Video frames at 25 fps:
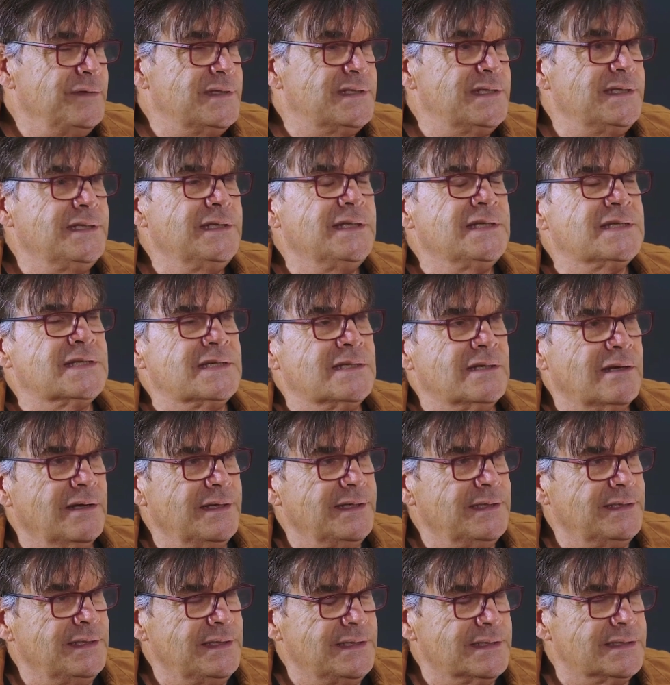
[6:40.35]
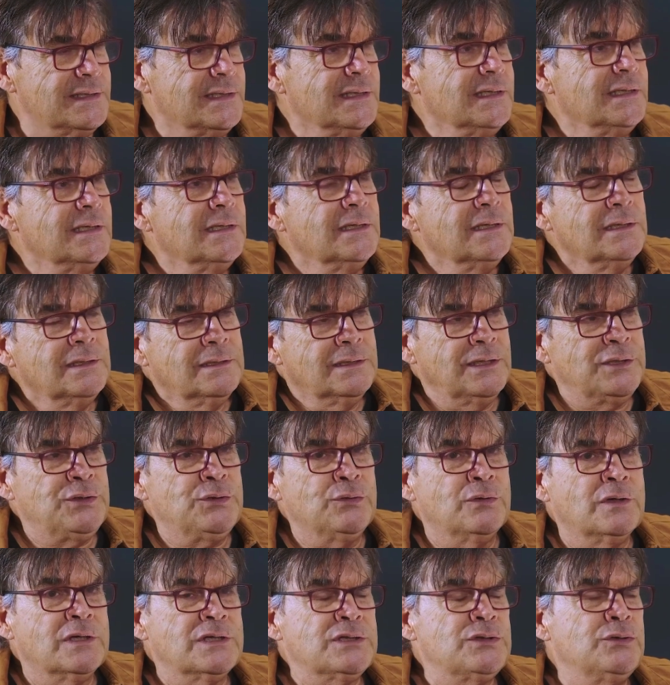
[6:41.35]
He's in his 90s. They
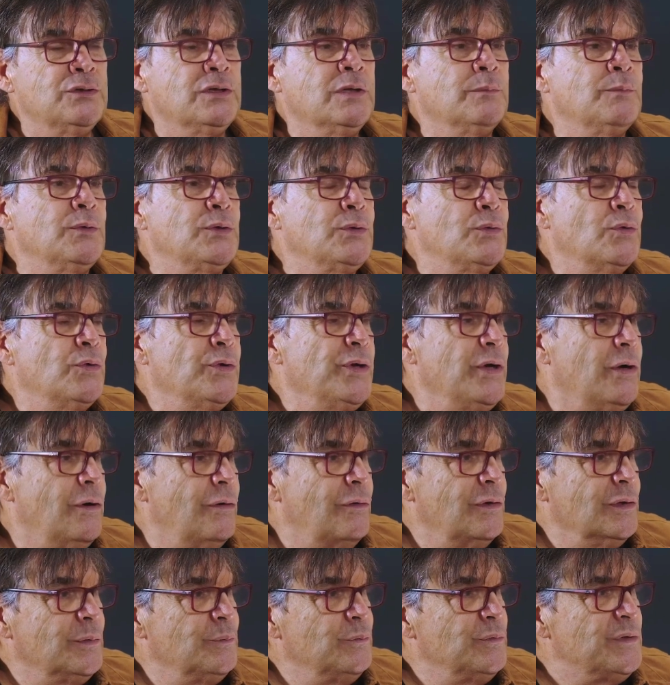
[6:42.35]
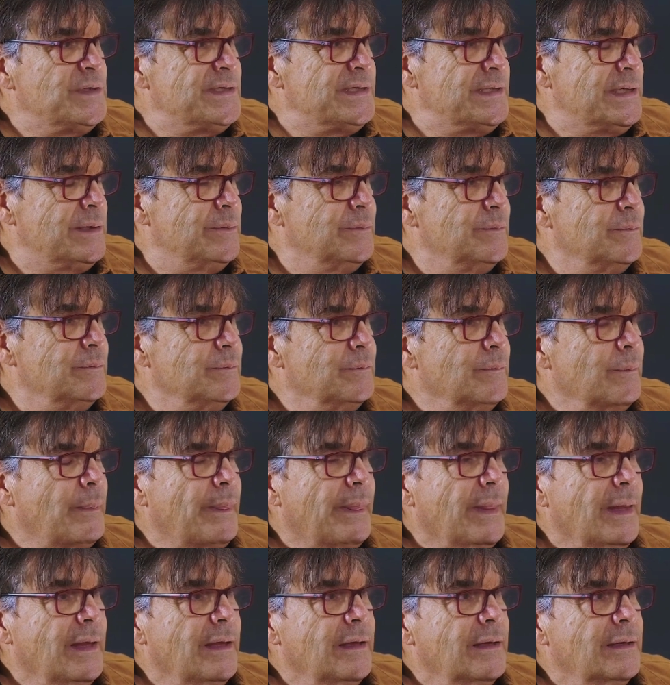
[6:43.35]
took us to the Pretoria Art Museum,
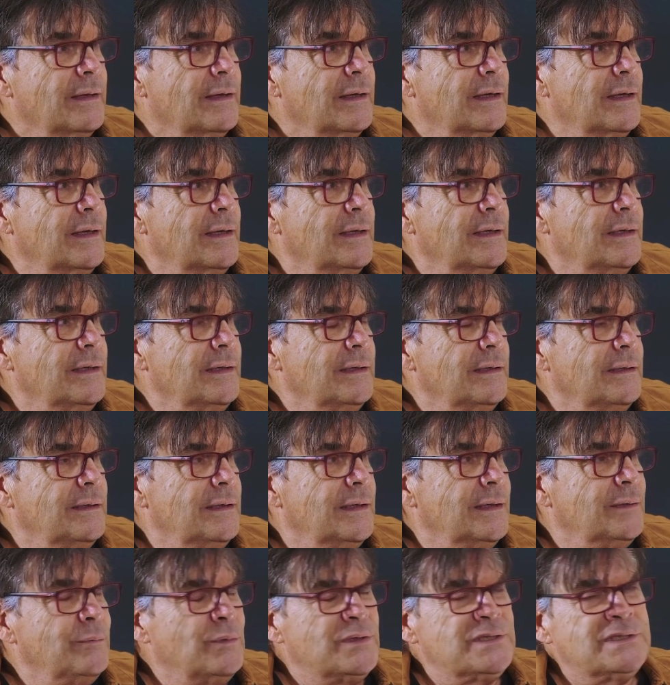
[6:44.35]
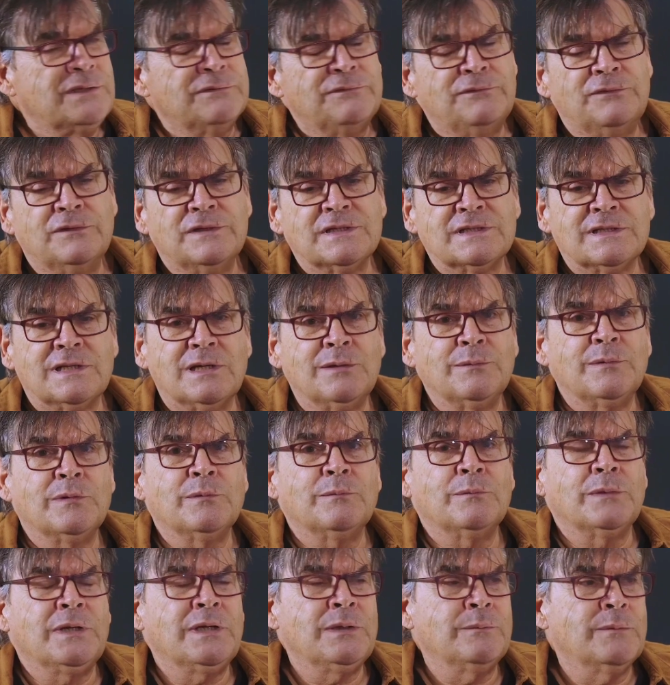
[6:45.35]
and it was the first
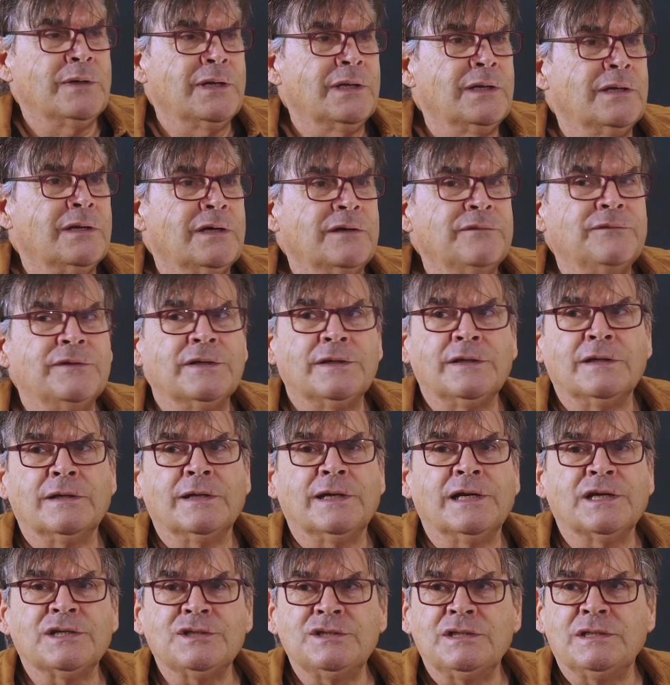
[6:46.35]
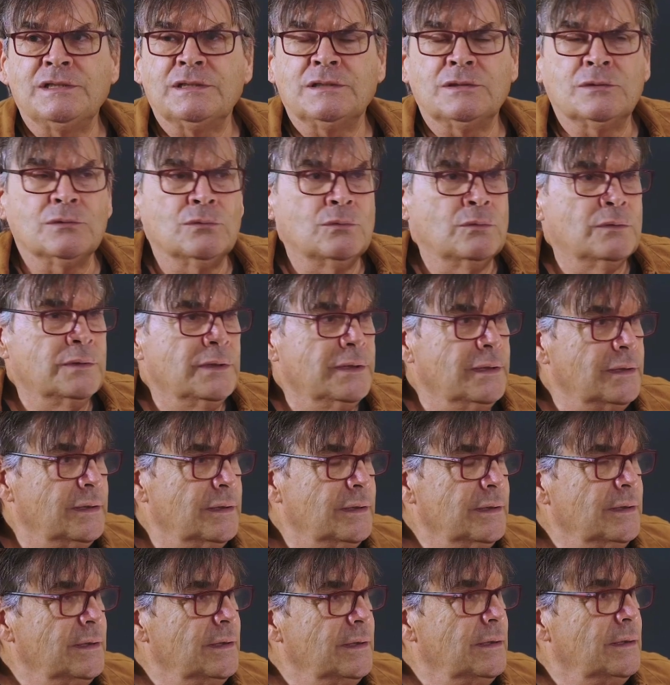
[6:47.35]
time in my life that I actually saw
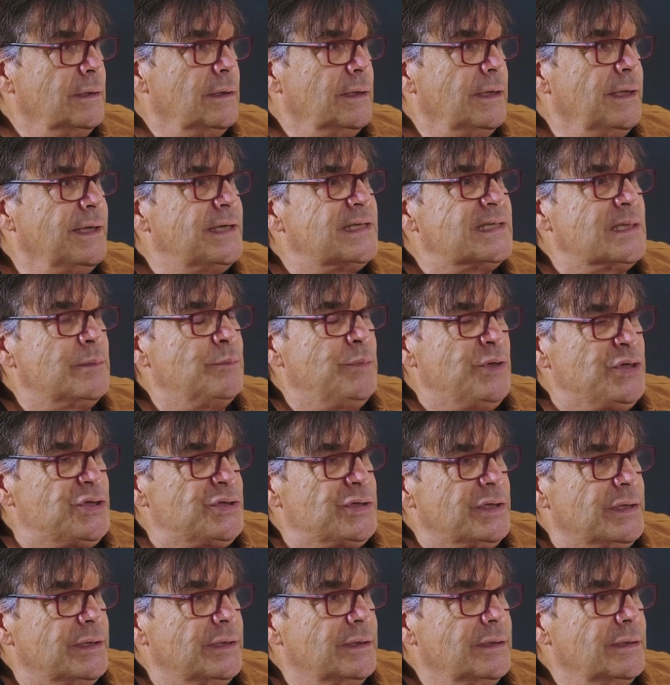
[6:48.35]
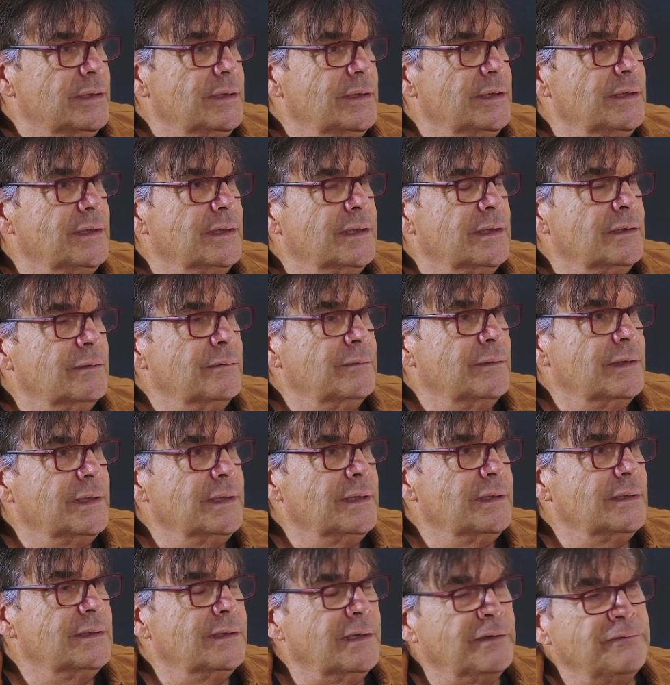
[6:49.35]
an exhibition, you know.
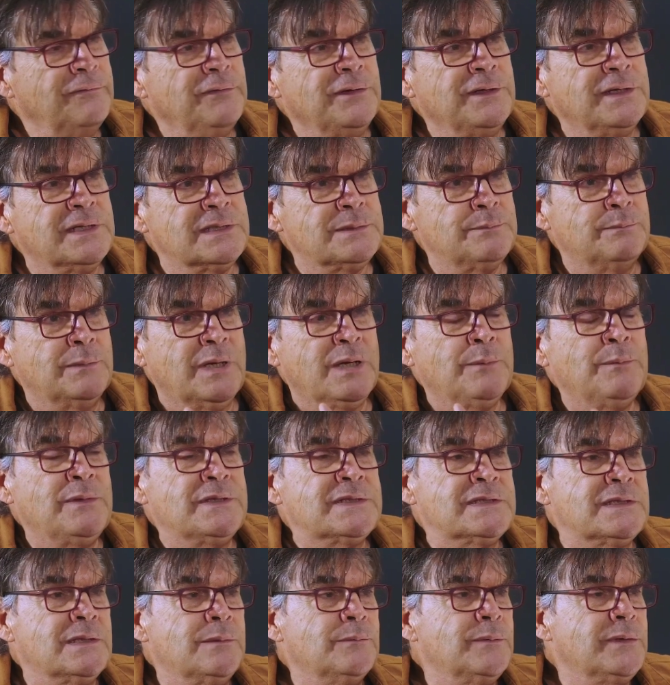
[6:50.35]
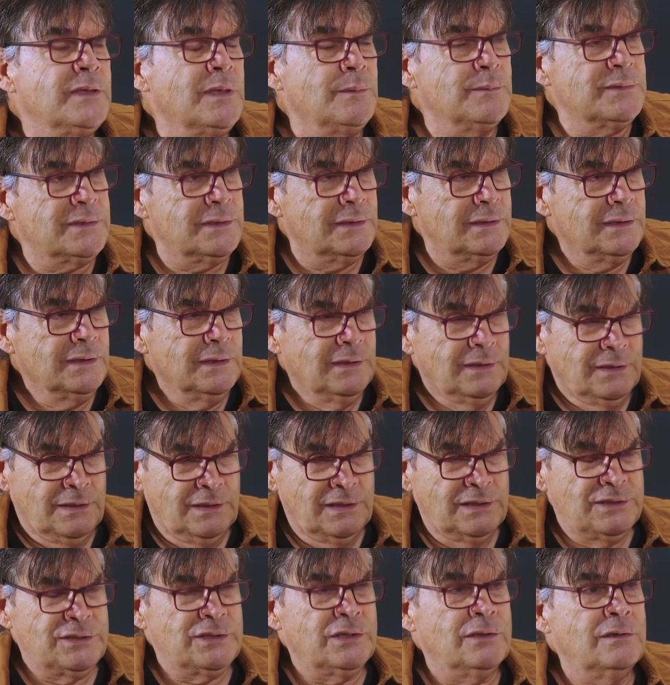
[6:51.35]
And I think there's maybe sometimes
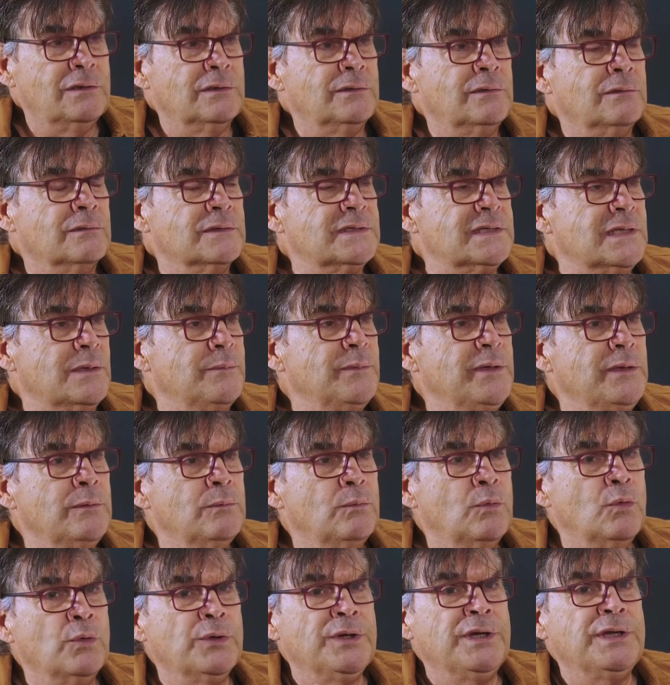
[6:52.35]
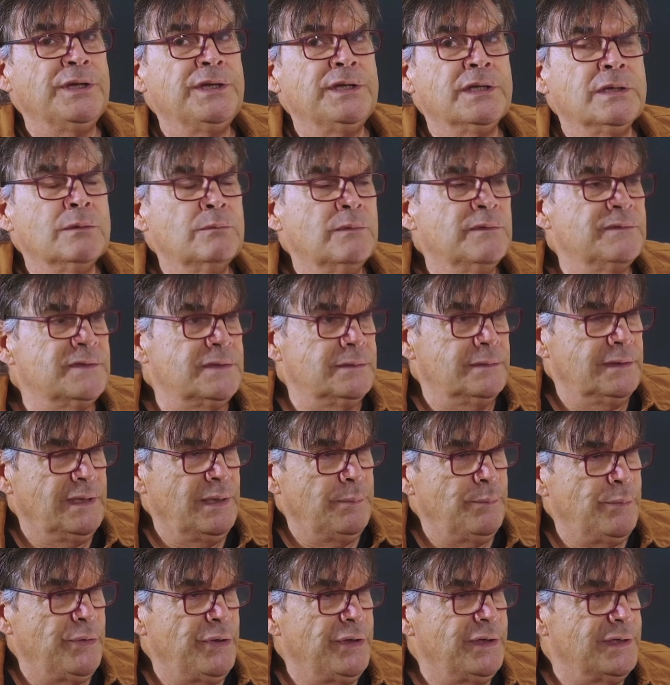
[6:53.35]
a child or somebody walking here with
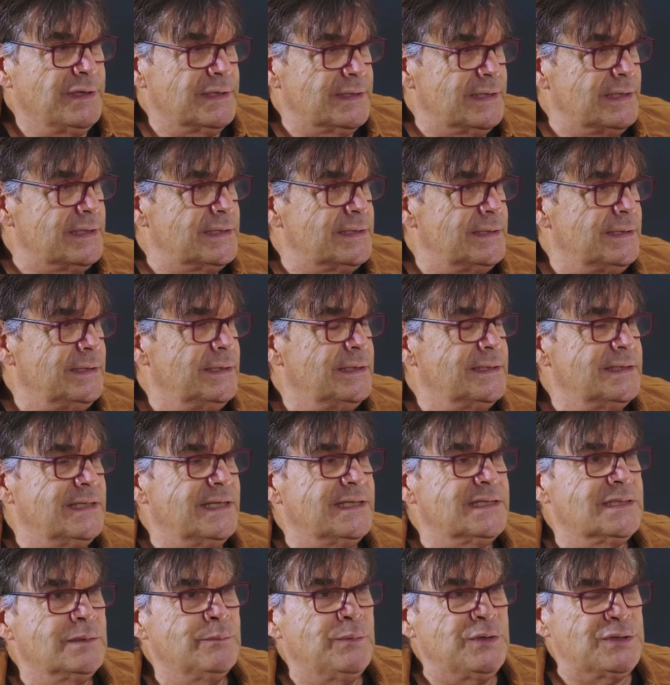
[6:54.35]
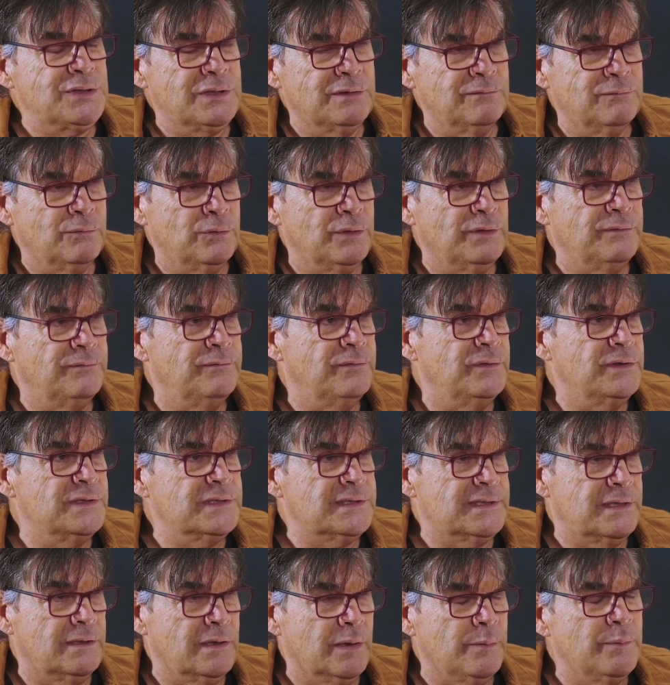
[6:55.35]
their parents and see this exhibition for the
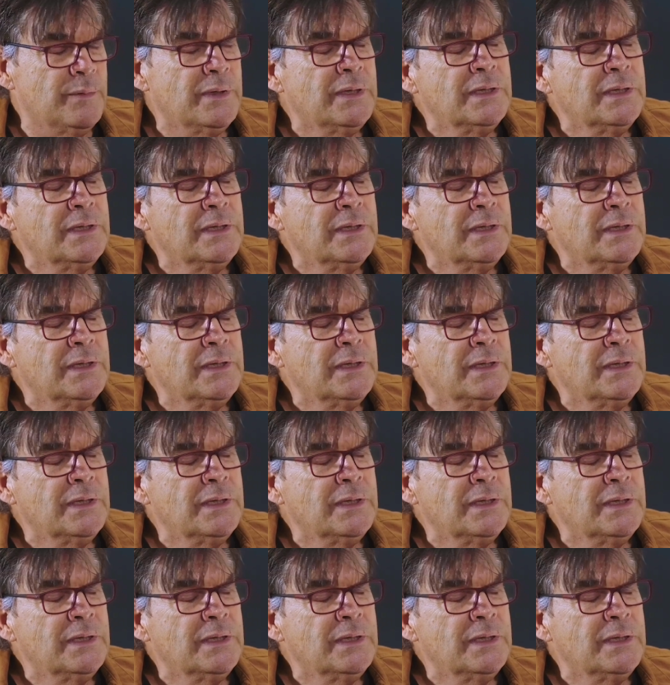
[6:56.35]
first time.